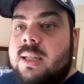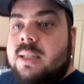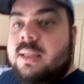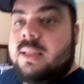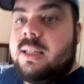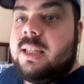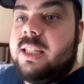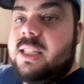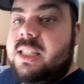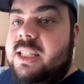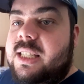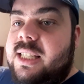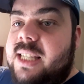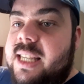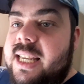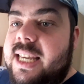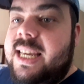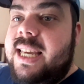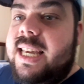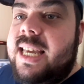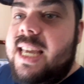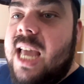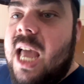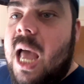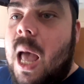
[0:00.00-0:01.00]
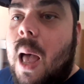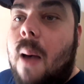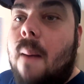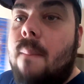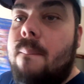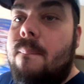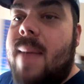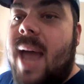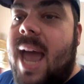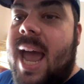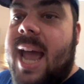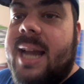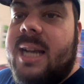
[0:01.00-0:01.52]
to see a
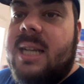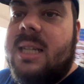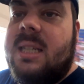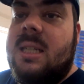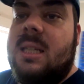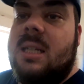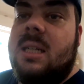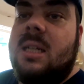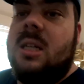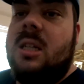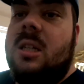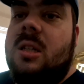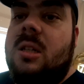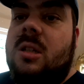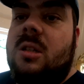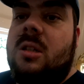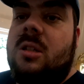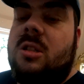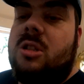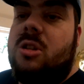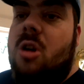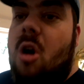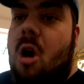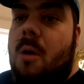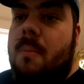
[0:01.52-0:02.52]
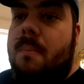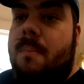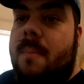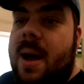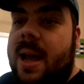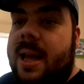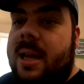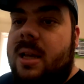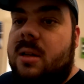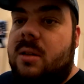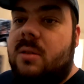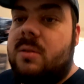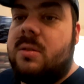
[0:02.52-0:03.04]
match Shawn
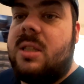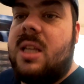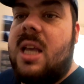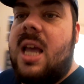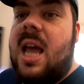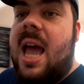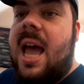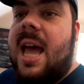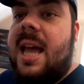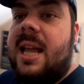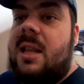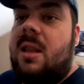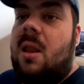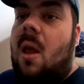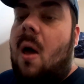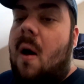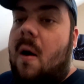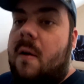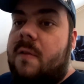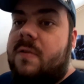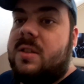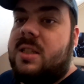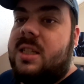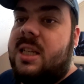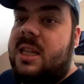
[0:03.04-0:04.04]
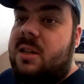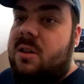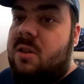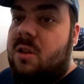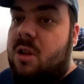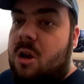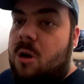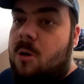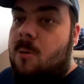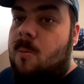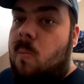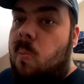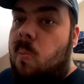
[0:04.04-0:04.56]
Michaels and Dolph Ziggler.